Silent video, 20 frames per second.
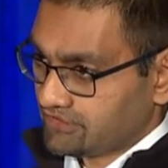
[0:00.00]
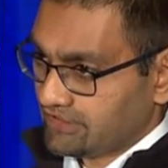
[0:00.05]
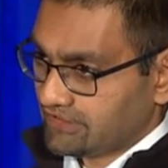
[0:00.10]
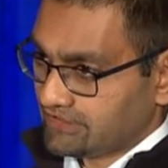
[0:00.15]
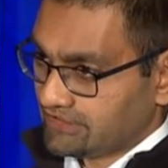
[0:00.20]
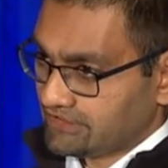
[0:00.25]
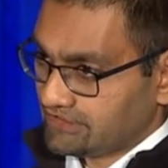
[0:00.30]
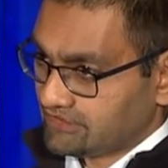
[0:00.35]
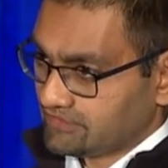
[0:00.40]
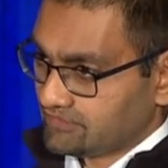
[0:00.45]
on
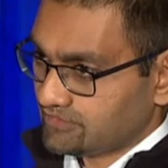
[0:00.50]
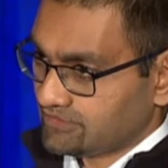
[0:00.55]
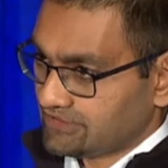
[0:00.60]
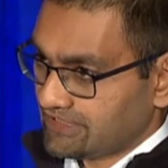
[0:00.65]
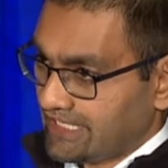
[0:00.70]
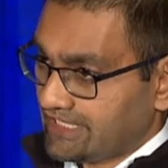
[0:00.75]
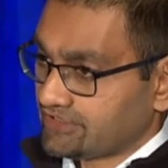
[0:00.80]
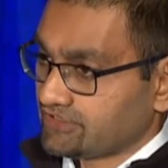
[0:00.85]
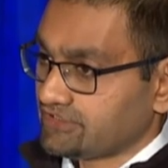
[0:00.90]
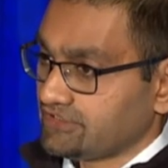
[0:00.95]
this was
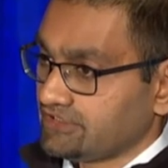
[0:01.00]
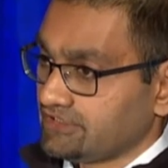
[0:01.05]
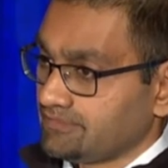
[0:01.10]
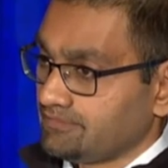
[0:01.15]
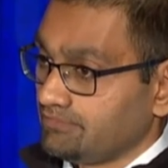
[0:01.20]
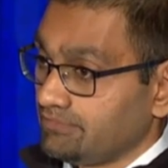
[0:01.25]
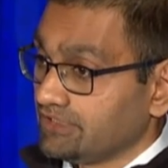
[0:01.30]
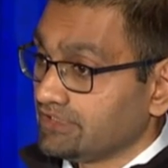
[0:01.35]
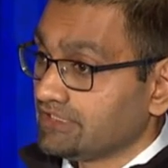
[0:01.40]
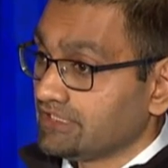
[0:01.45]
actually
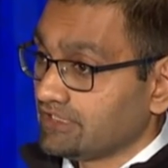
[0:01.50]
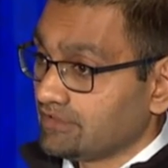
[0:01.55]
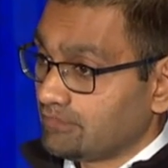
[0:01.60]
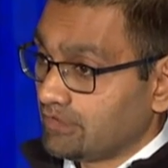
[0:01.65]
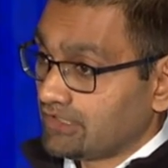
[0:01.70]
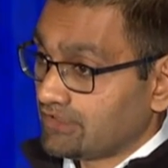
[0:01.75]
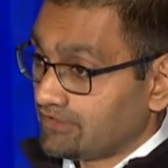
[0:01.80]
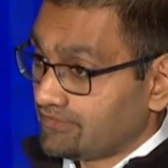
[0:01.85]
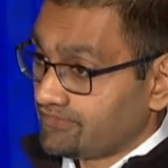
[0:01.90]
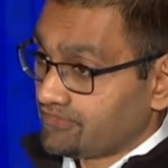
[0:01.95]
building a
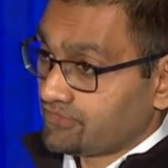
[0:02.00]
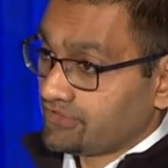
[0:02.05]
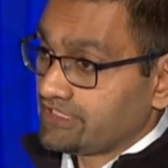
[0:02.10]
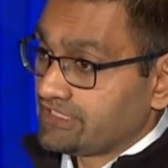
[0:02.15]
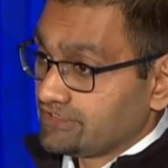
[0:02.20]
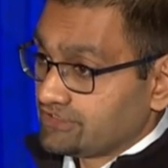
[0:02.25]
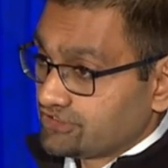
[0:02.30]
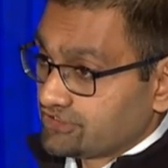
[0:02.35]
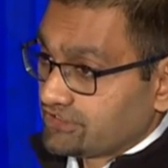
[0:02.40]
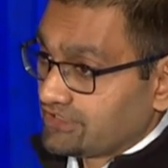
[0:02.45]
model for
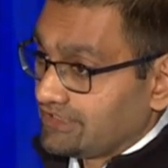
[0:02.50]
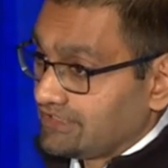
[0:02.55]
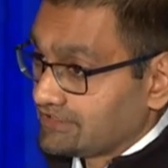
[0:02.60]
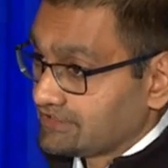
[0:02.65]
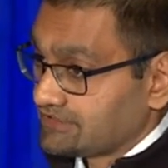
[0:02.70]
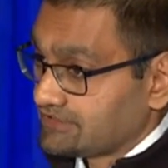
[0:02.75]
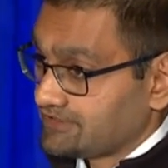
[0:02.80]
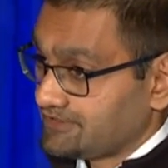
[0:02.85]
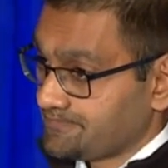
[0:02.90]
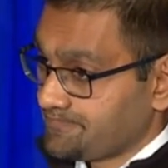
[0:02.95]
each
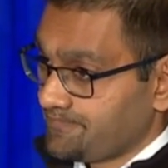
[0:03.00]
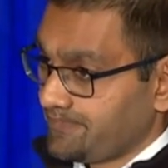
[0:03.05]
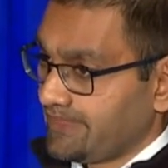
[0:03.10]
cluster